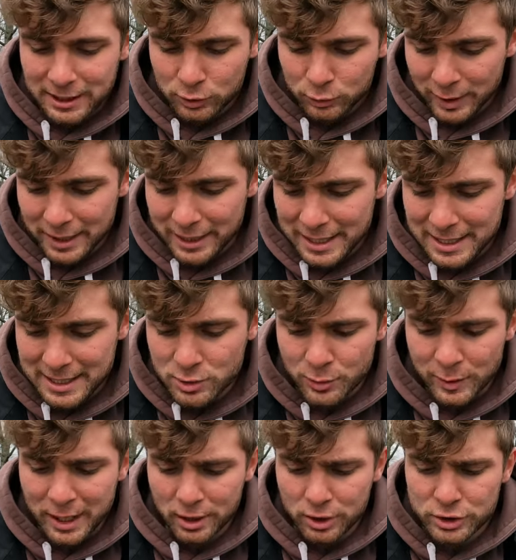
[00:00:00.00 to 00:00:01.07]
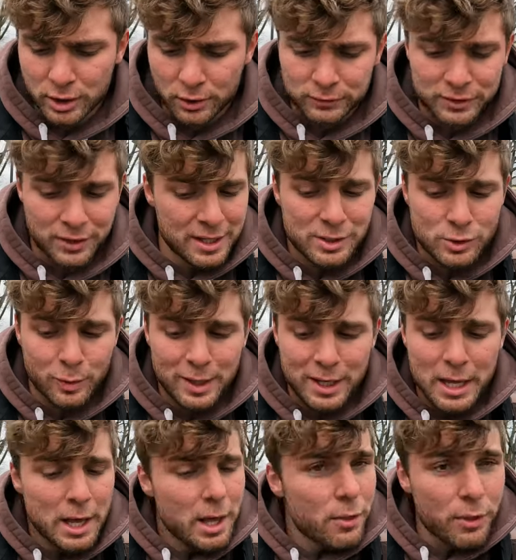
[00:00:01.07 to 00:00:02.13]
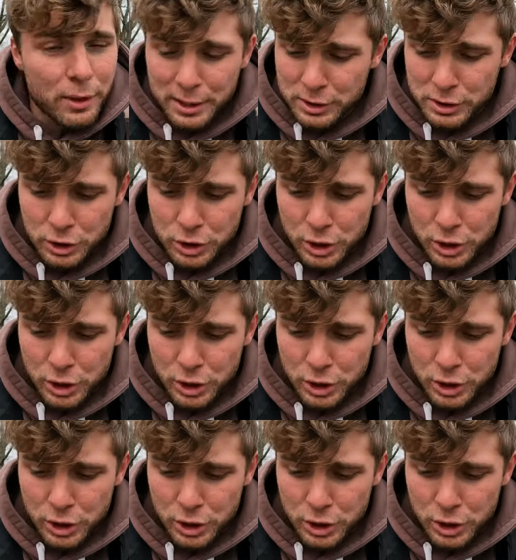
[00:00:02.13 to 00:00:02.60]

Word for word: it is what it is. We got ourselves this one that isn't